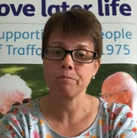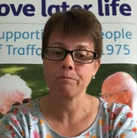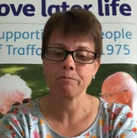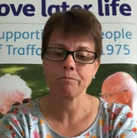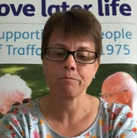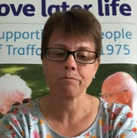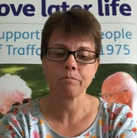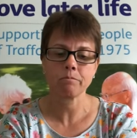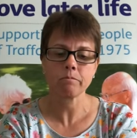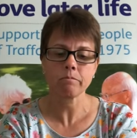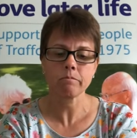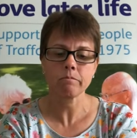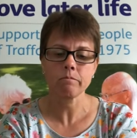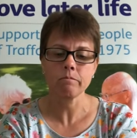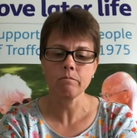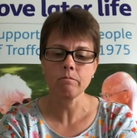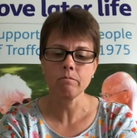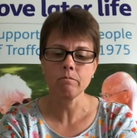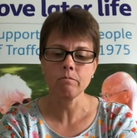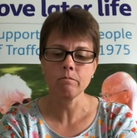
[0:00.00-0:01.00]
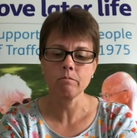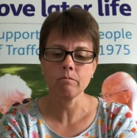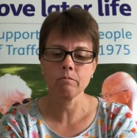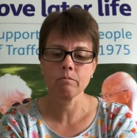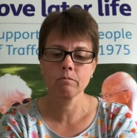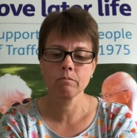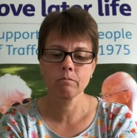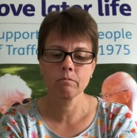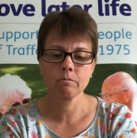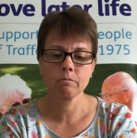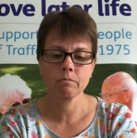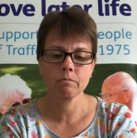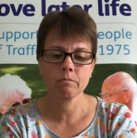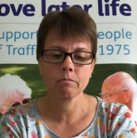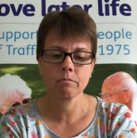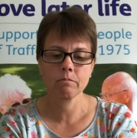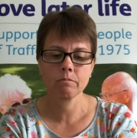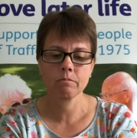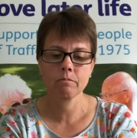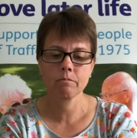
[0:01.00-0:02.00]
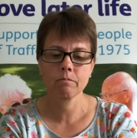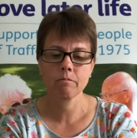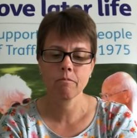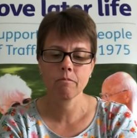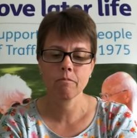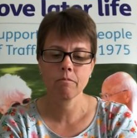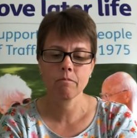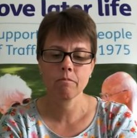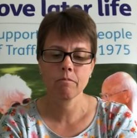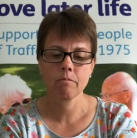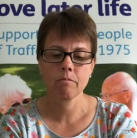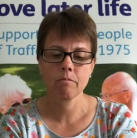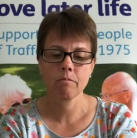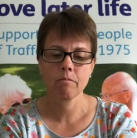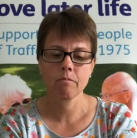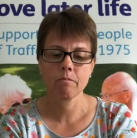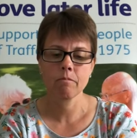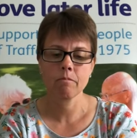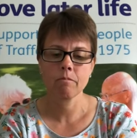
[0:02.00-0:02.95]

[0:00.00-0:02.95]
Nothing is said.